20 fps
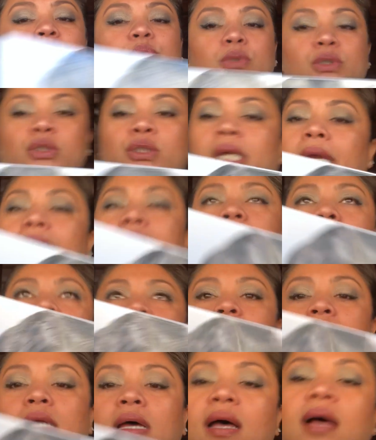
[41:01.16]
appreciate
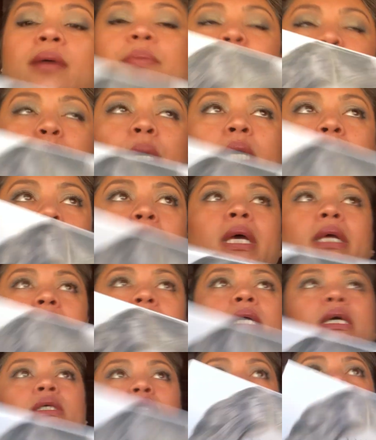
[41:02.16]
that the pigment
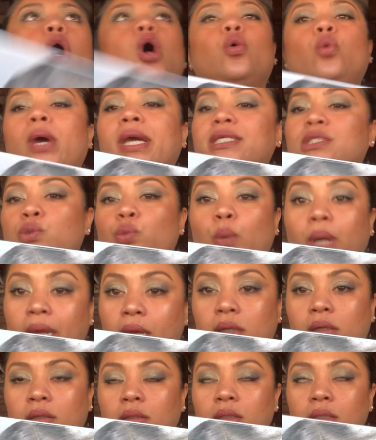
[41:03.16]
is always
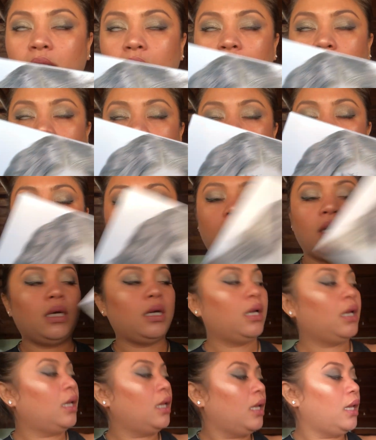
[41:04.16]
real.
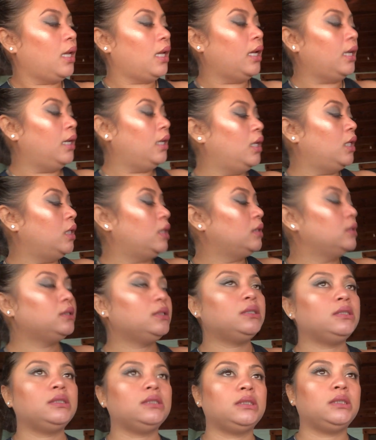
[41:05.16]
And
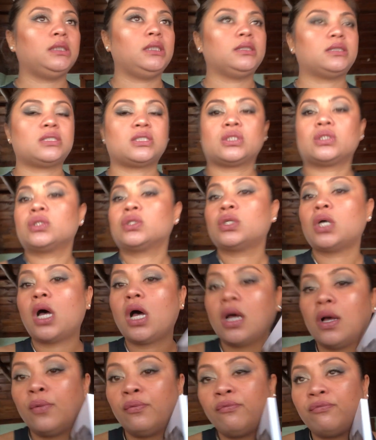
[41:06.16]
it's
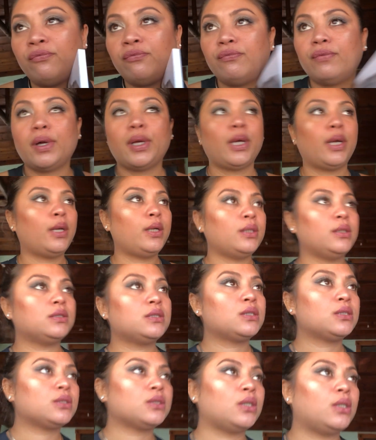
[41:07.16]
soft and
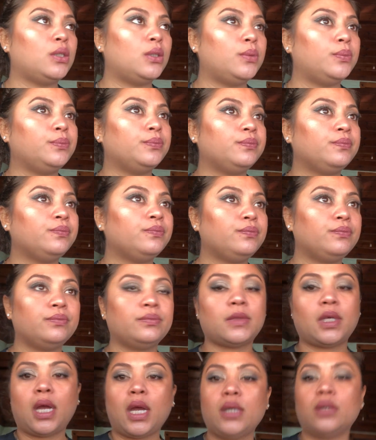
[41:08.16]
it's,
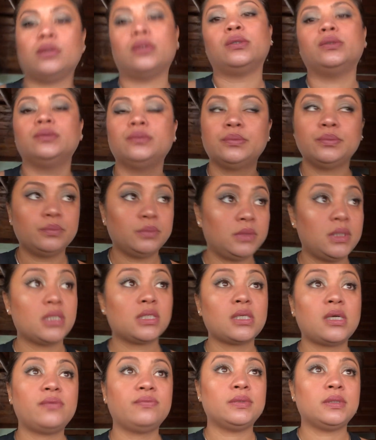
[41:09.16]
I don't know. The
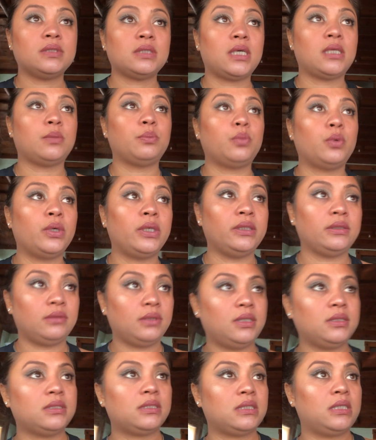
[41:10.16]
soft is not a point.
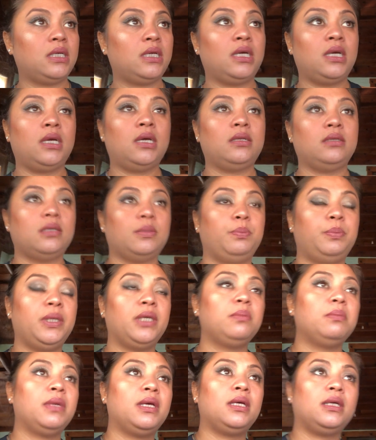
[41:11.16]
It's the
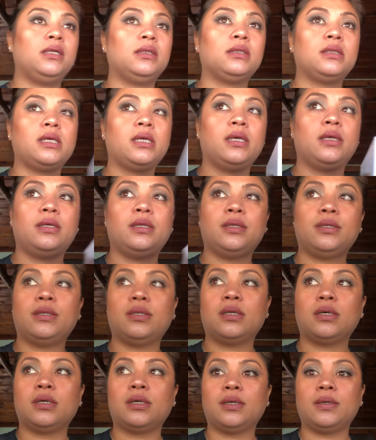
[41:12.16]
pigment and
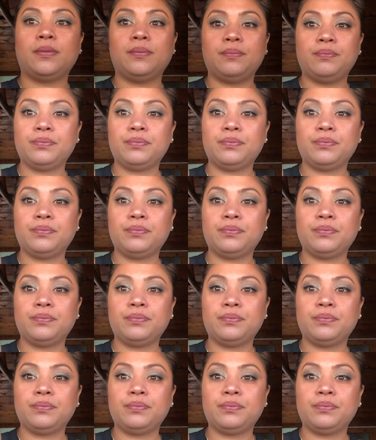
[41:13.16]
the